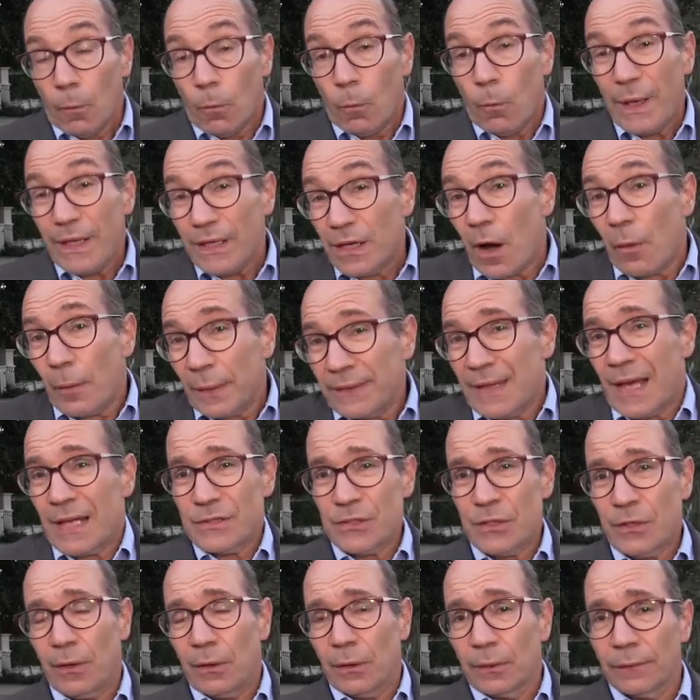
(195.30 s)
We know what
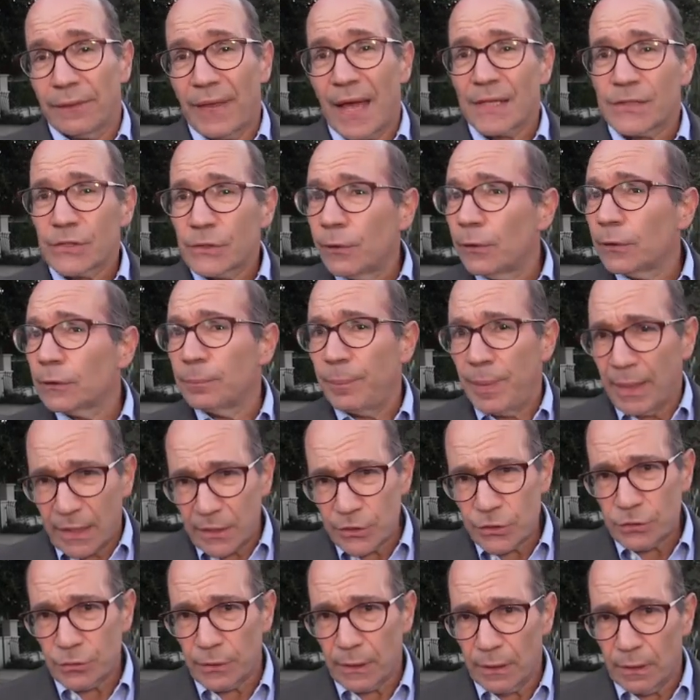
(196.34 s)
that's called. That's called
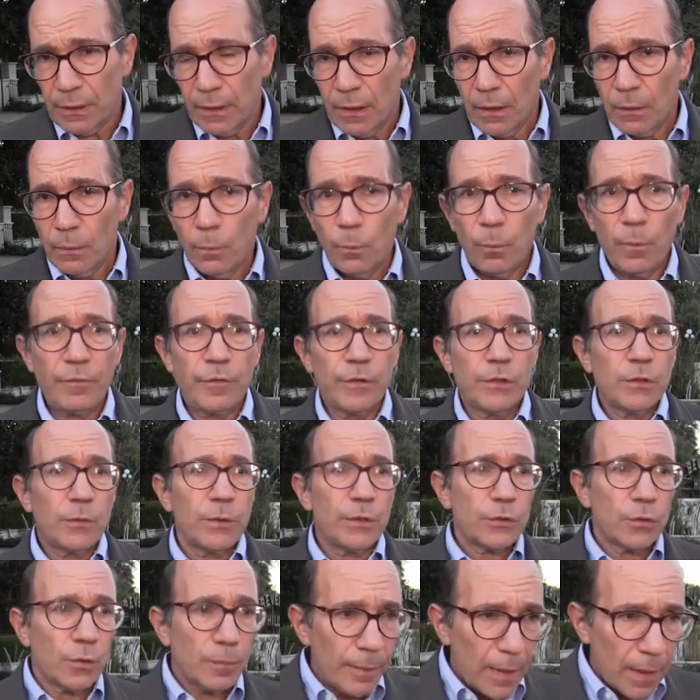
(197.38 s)
bigotry. If we do
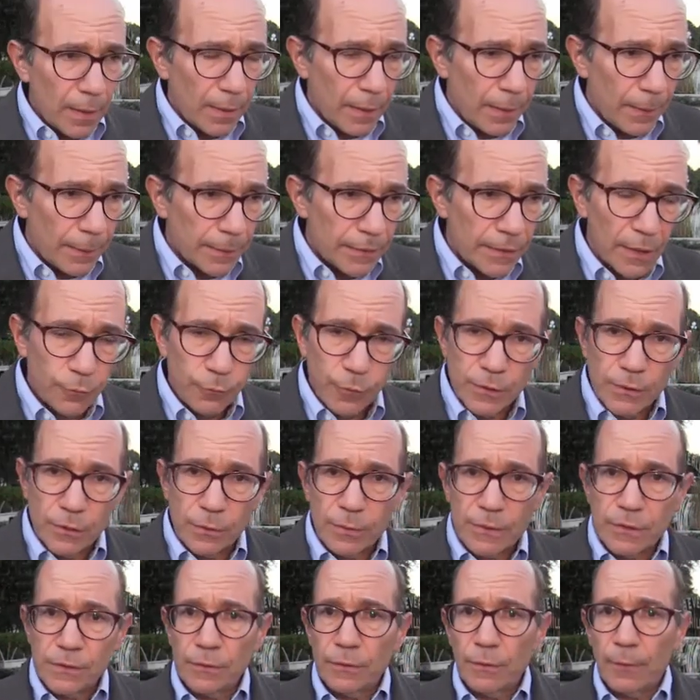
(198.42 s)
it
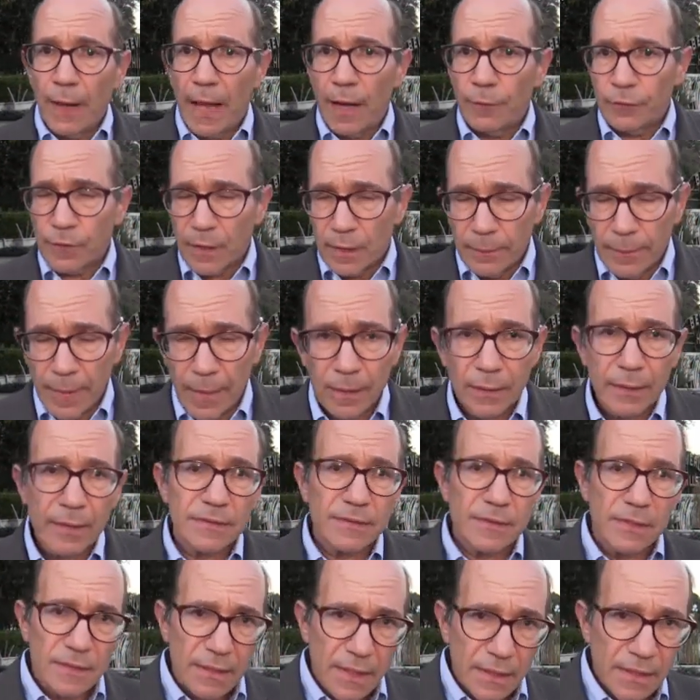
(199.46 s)
to African
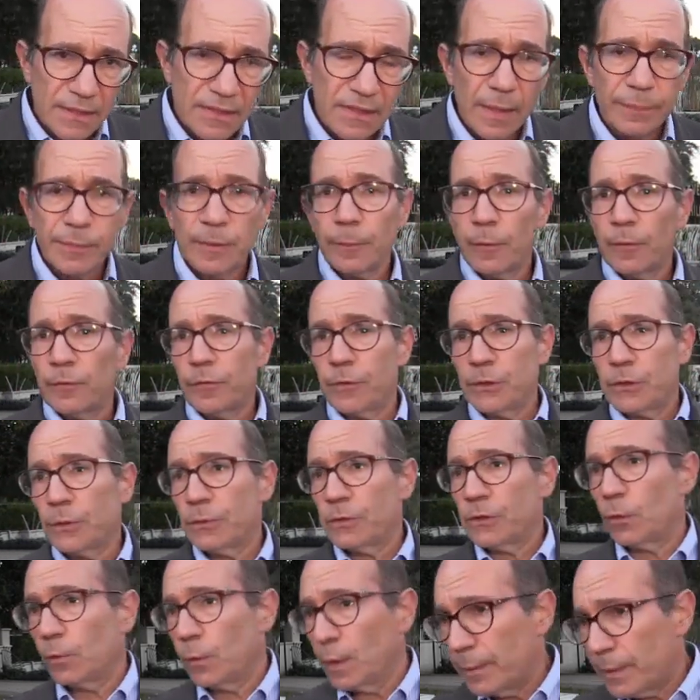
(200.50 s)
Americans, it's unacceptable. If we
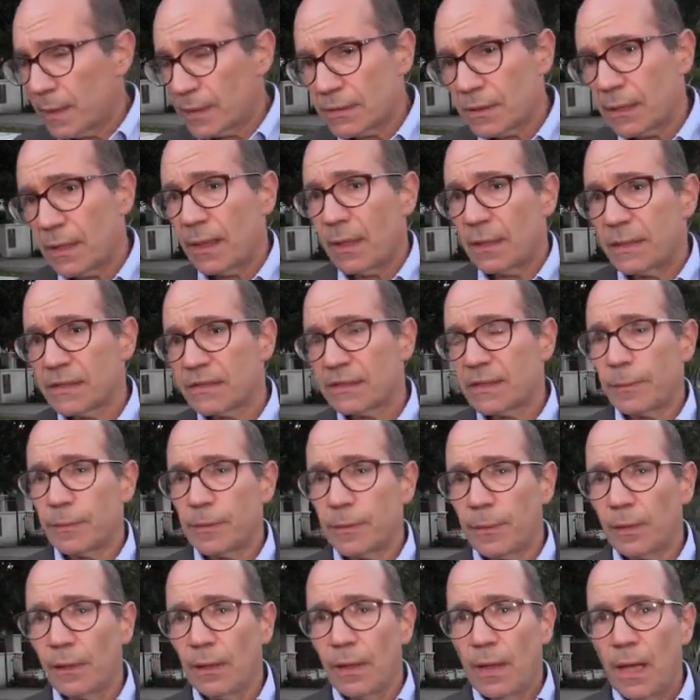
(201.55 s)
do it to women, it's
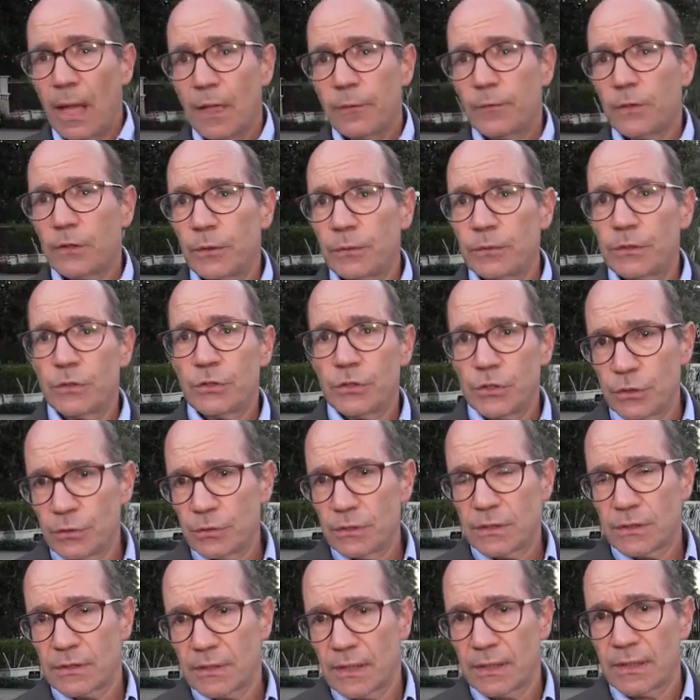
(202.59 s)
unacceptable. And if we do it to
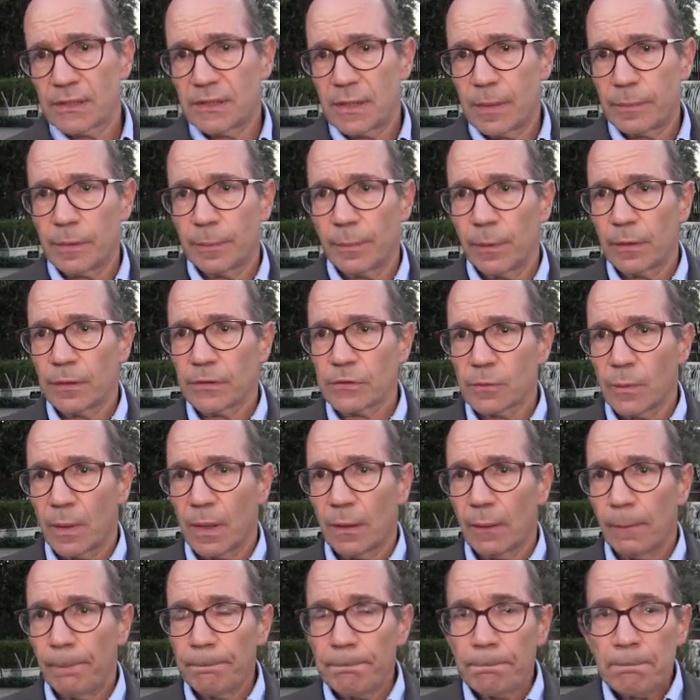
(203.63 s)
Jews, it's unacceptable as
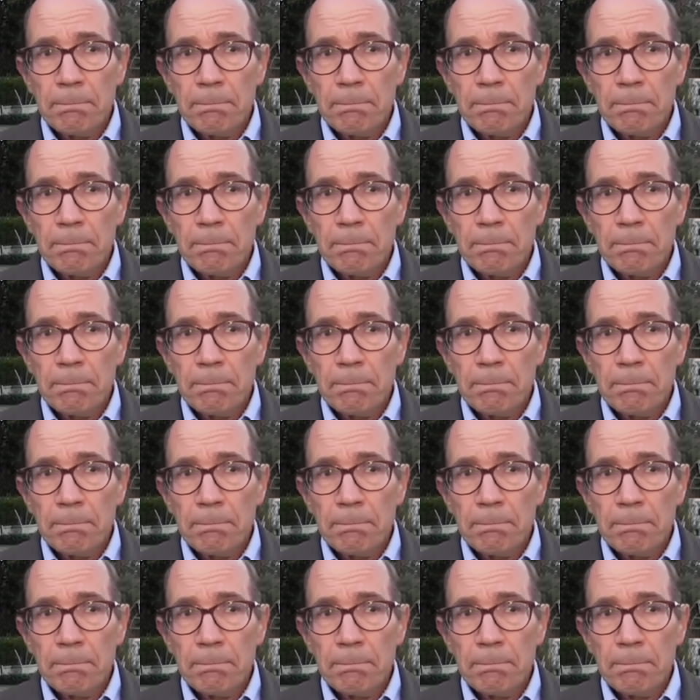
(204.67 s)
well.